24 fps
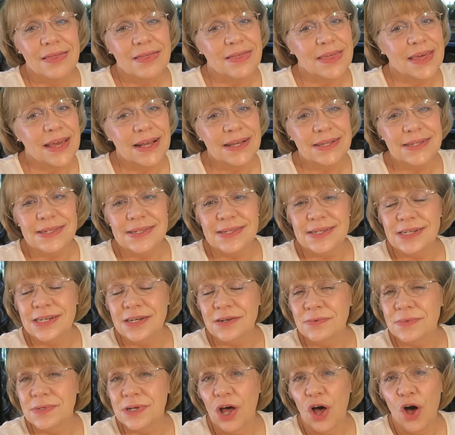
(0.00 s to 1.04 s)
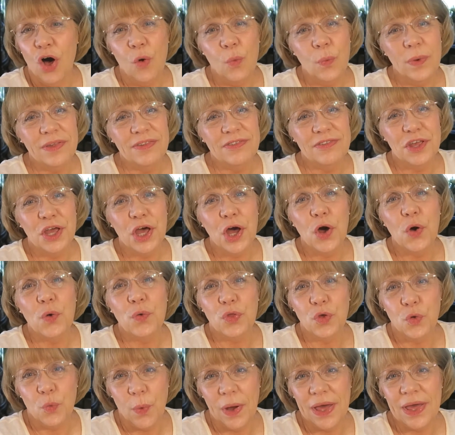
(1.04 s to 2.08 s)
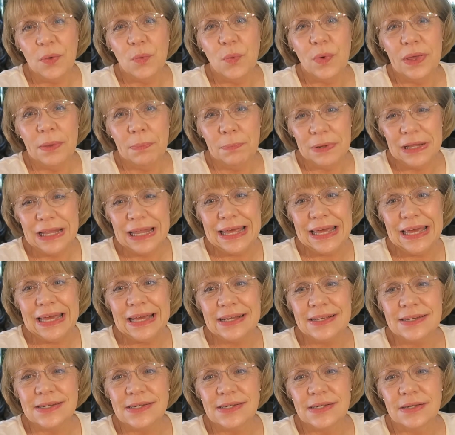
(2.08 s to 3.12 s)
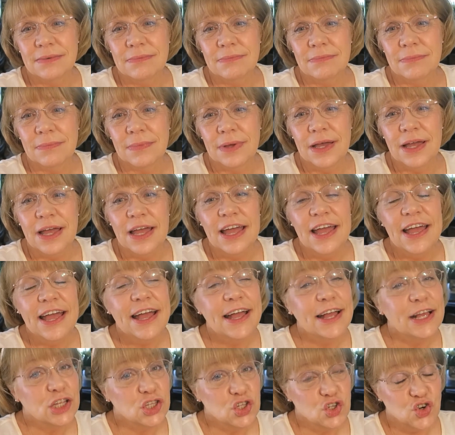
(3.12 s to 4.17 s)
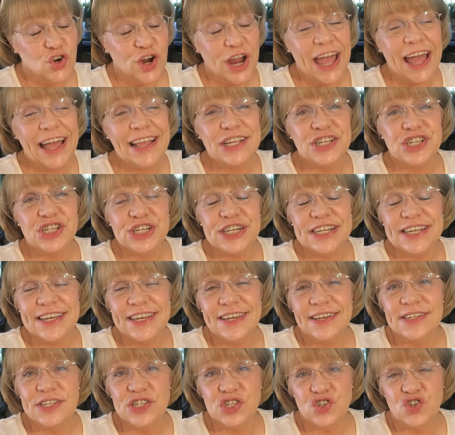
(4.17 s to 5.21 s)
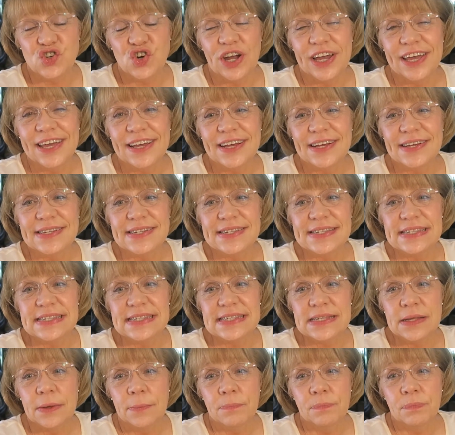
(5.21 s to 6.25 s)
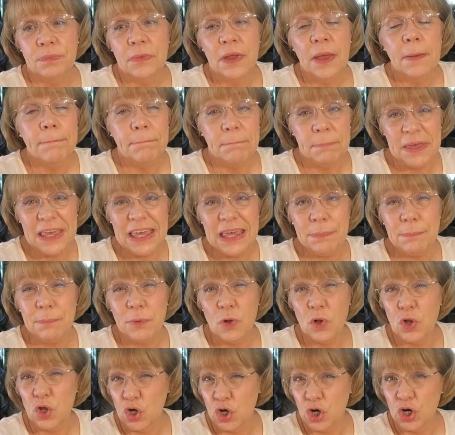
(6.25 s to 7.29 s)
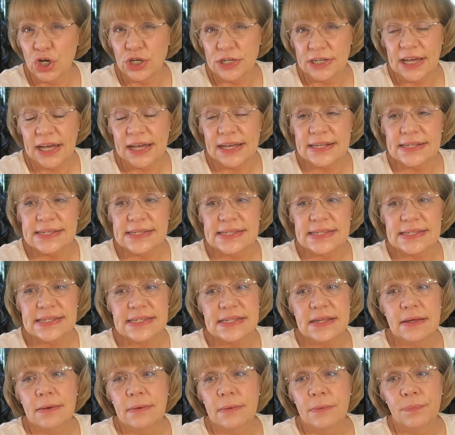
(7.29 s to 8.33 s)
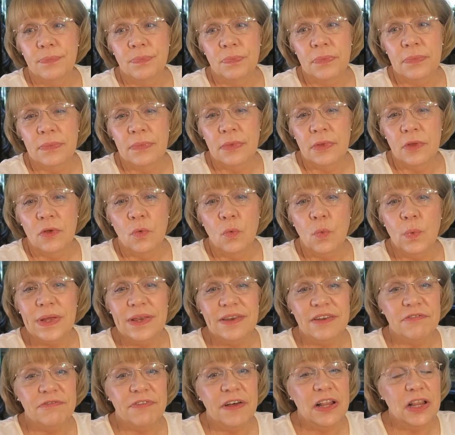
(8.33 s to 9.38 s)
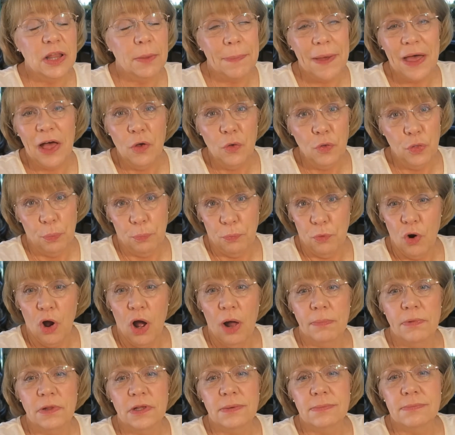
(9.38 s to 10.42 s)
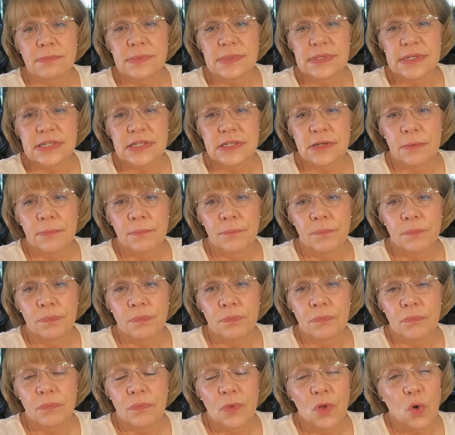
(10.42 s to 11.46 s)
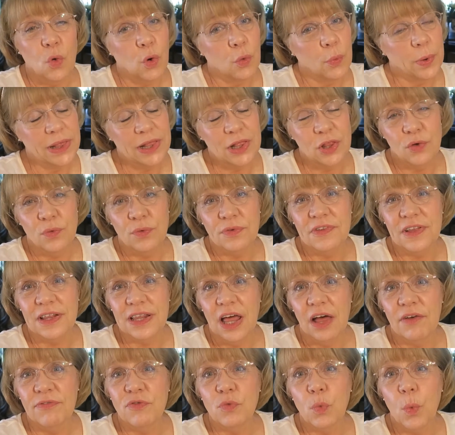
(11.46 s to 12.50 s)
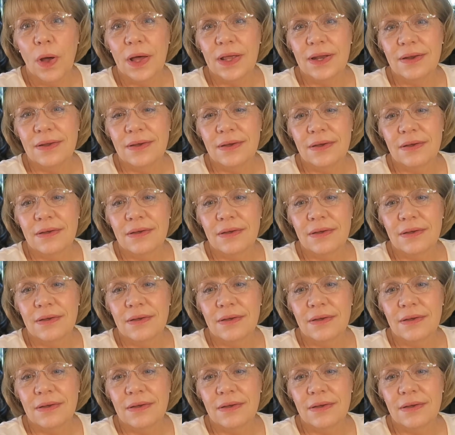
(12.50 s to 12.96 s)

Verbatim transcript: Things don't always go the way we planned. Tragedy strikes. People hurt us. We develop health problems, or we lose a loved one.